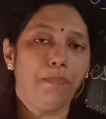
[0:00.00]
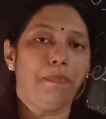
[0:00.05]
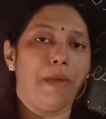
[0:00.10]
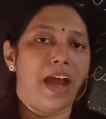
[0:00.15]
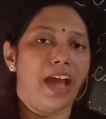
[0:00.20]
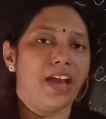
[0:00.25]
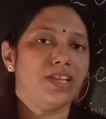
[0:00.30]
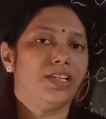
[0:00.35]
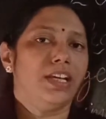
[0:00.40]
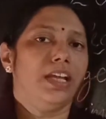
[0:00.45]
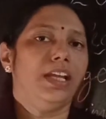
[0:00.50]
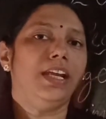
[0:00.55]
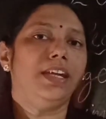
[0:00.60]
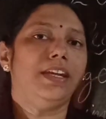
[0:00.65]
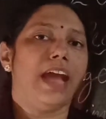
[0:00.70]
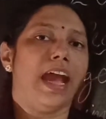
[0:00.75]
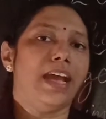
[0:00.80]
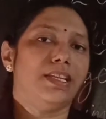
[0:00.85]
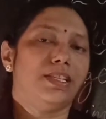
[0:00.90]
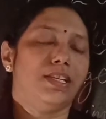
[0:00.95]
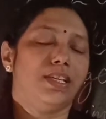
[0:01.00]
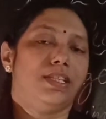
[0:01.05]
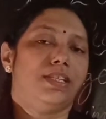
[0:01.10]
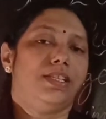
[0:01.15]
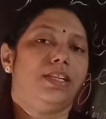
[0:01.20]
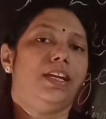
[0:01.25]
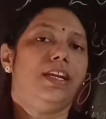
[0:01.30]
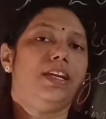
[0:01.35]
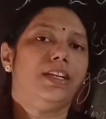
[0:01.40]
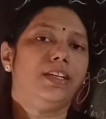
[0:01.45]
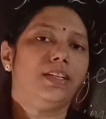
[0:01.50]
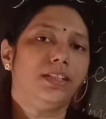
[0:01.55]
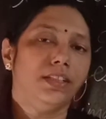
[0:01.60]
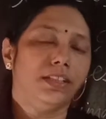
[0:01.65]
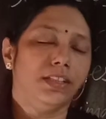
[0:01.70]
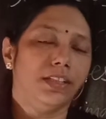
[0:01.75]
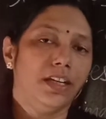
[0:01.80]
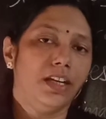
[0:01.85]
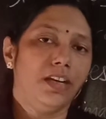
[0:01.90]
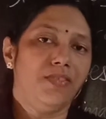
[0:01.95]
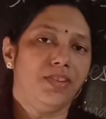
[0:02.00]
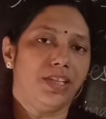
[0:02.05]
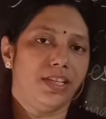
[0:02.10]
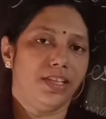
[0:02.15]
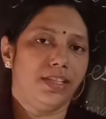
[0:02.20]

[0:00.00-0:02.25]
partially digested curd which